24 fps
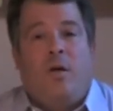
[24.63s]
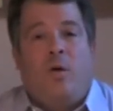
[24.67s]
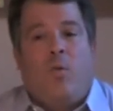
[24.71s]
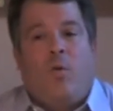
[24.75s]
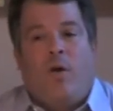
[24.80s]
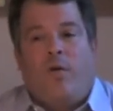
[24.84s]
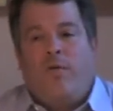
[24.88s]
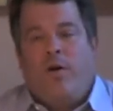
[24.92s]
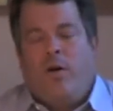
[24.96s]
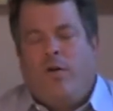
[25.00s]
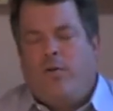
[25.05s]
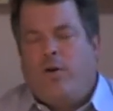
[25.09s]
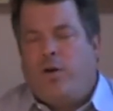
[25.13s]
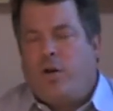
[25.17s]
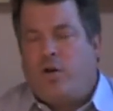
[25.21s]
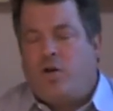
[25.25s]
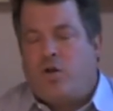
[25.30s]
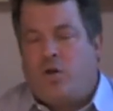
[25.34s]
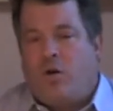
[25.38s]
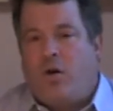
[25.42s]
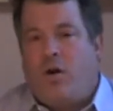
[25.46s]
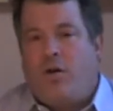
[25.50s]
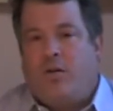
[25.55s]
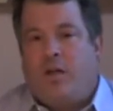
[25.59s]
We feel very
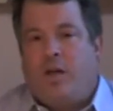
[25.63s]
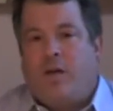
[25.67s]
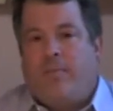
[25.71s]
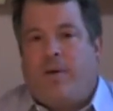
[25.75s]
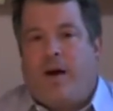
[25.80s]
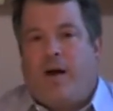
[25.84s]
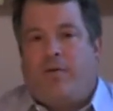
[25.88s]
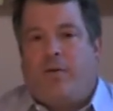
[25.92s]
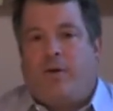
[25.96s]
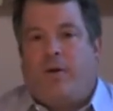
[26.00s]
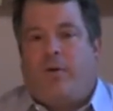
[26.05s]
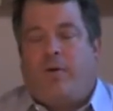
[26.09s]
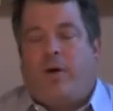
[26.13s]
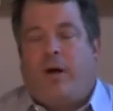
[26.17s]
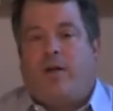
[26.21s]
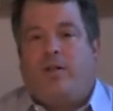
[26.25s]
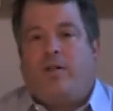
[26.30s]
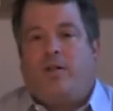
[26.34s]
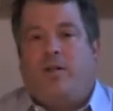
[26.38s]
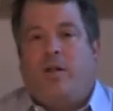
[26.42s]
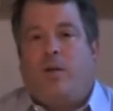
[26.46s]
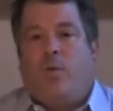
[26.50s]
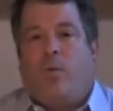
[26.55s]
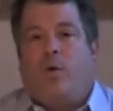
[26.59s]
strongly about the
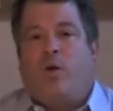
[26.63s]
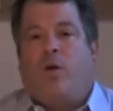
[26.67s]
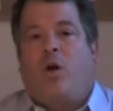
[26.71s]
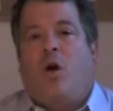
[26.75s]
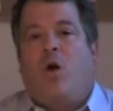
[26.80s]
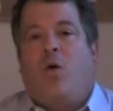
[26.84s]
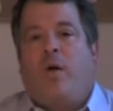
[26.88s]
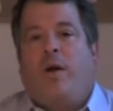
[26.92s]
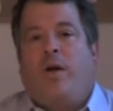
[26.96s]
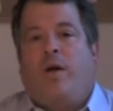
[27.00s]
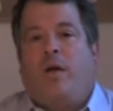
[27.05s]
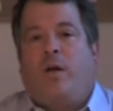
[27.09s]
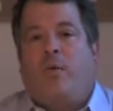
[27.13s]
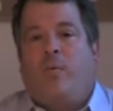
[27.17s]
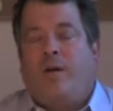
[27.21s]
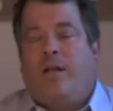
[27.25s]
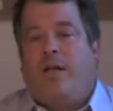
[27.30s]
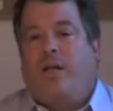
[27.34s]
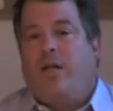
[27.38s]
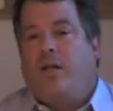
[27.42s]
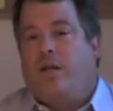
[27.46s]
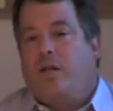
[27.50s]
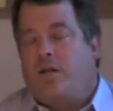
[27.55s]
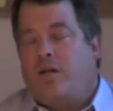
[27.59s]
direction that we're going, and we
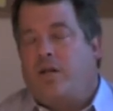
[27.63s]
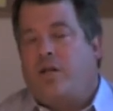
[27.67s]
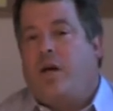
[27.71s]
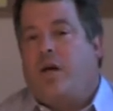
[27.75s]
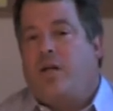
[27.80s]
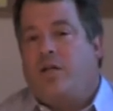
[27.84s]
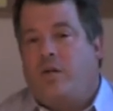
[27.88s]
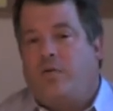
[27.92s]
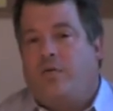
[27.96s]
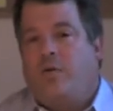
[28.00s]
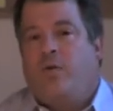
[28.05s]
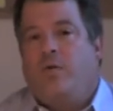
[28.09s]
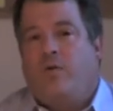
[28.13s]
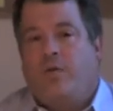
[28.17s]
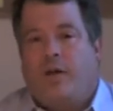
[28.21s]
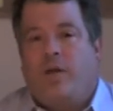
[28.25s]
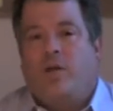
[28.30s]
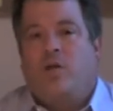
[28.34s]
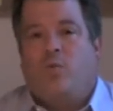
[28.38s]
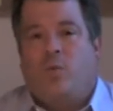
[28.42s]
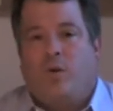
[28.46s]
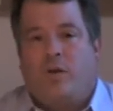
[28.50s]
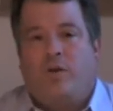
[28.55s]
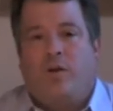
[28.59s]
need to discuss a few
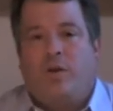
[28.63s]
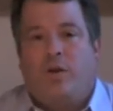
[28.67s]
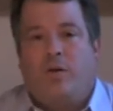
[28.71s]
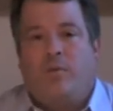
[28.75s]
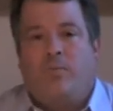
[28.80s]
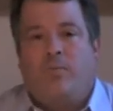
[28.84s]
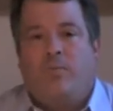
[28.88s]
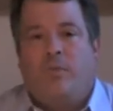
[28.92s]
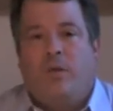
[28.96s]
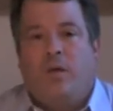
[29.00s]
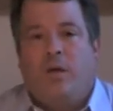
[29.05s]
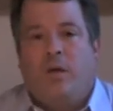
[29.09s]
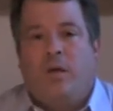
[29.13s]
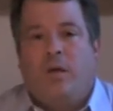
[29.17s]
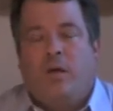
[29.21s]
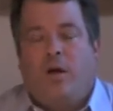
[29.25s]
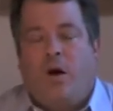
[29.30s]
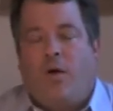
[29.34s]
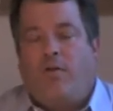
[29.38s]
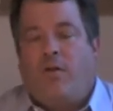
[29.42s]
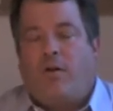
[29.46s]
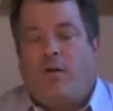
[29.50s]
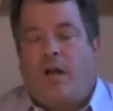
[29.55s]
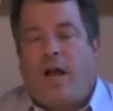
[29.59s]
things with you.
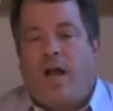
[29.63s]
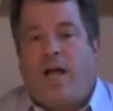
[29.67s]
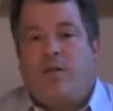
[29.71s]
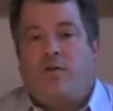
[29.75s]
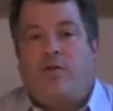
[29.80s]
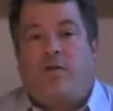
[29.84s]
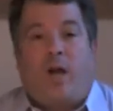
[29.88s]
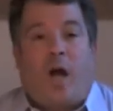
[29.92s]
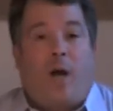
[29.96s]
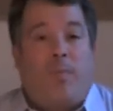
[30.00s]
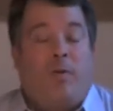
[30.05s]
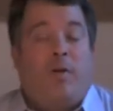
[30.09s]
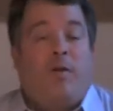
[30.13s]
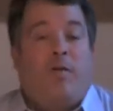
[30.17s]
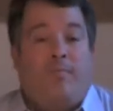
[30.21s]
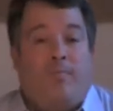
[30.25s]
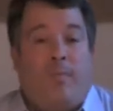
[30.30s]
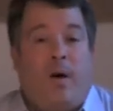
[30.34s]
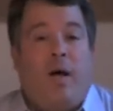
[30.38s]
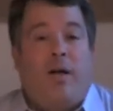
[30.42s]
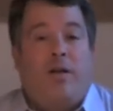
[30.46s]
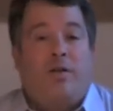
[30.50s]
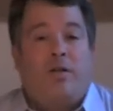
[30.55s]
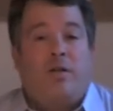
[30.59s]
Over the last couple of
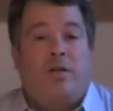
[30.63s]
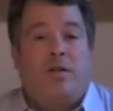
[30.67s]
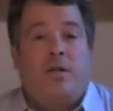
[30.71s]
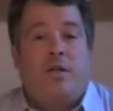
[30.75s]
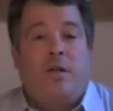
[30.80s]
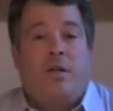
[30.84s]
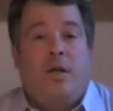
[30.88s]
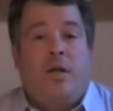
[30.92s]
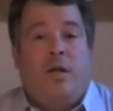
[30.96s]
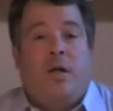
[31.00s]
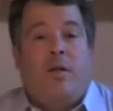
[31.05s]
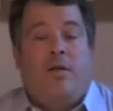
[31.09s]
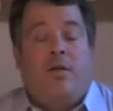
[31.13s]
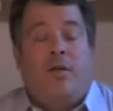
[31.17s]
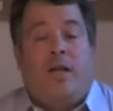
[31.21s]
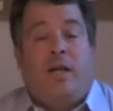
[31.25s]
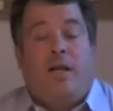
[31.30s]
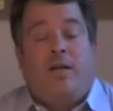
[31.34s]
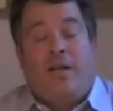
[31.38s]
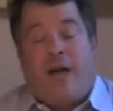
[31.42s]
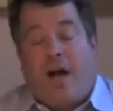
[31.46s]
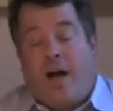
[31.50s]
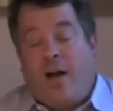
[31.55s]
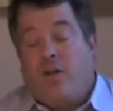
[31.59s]
months,
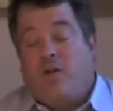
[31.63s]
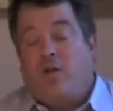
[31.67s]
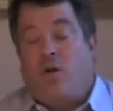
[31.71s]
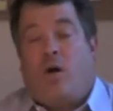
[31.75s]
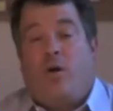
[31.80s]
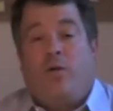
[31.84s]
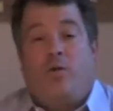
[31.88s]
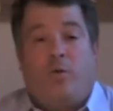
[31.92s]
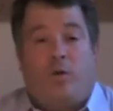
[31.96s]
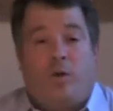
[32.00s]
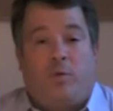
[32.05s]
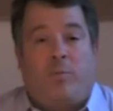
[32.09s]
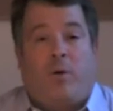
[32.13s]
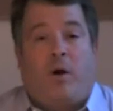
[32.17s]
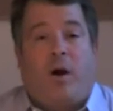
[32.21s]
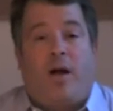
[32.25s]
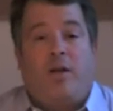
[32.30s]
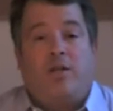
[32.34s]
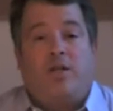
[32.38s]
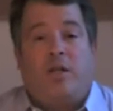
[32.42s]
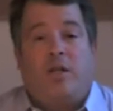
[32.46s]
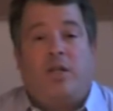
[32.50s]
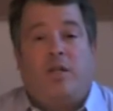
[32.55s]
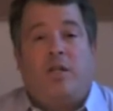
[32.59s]
the town has gone through the
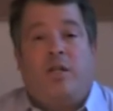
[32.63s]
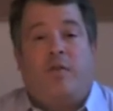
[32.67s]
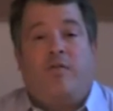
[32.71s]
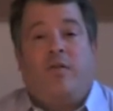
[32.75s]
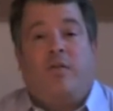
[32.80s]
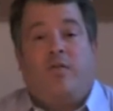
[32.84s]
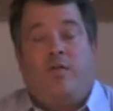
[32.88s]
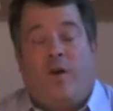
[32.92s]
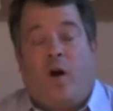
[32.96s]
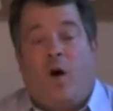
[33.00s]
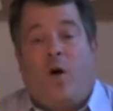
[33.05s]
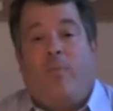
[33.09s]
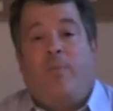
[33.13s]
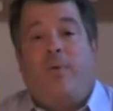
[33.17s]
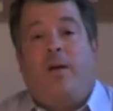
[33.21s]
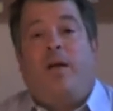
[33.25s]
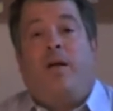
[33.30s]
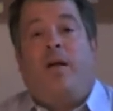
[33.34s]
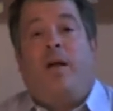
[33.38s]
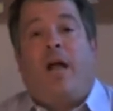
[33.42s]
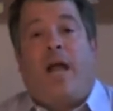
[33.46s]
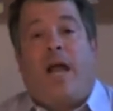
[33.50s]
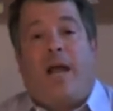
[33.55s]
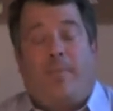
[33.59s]
process of
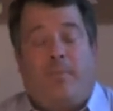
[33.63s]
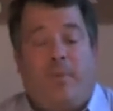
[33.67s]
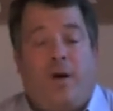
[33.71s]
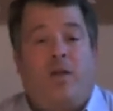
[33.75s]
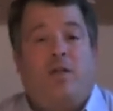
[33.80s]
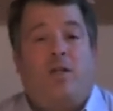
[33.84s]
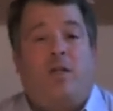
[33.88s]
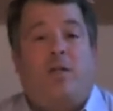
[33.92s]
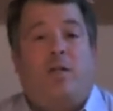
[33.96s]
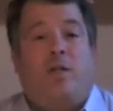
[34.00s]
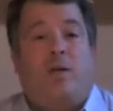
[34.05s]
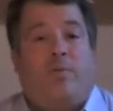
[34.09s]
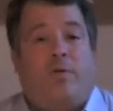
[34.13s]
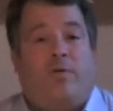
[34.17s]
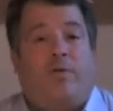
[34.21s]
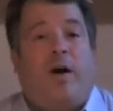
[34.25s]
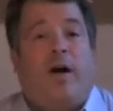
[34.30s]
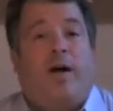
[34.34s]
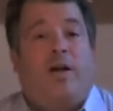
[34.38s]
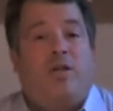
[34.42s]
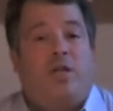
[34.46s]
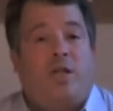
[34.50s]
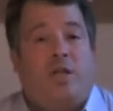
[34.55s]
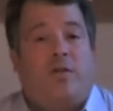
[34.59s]
developing a budget to
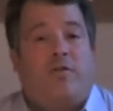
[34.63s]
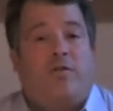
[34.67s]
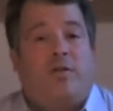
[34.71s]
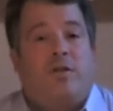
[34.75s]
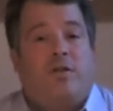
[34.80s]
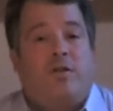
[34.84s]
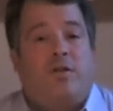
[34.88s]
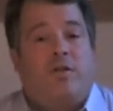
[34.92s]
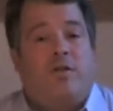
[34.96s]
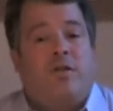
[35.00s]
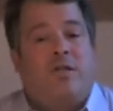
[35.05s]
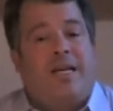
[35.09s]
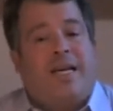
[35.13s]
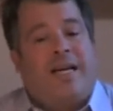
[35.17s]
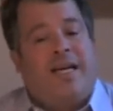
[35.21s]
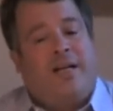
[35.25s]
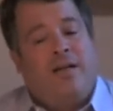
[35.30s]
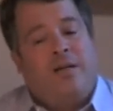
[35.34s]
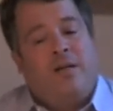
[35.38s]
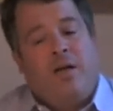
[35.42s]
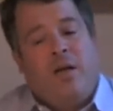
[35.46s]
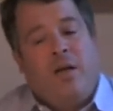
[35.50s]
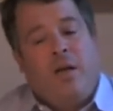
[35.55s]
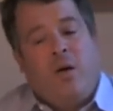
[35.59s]
provide services,
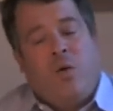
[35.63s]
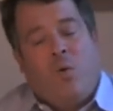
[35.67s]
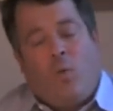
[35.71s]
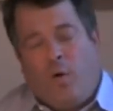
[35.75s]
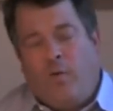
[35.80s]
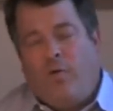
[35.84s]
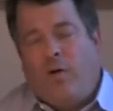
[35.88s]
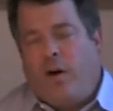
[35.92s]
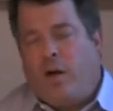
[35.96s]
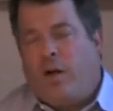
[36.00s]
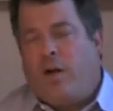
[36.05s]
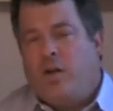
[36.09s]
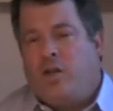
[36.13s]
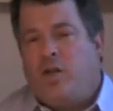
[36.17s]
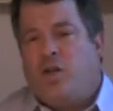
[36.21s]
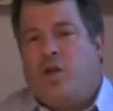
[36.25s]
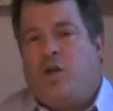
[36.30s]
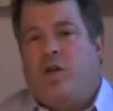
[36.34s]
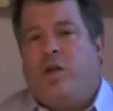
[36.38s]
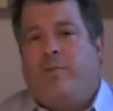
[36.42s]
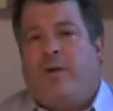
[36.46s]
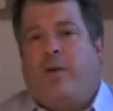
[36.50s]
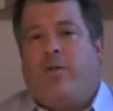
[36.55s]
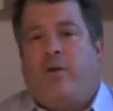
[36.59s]
and we're very
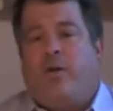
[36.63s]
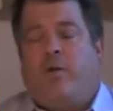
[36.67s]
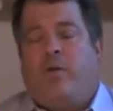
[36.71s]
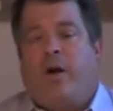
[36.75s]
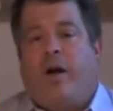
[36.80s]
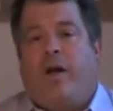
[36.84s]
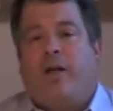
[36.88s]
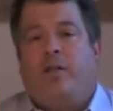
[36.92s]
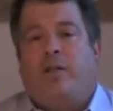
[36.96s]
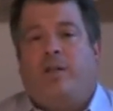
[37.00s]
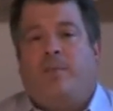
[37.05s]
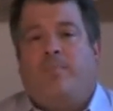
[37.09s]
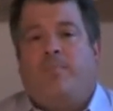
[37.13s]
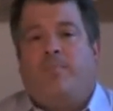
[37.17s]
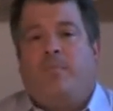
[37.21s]
concerned about the direction.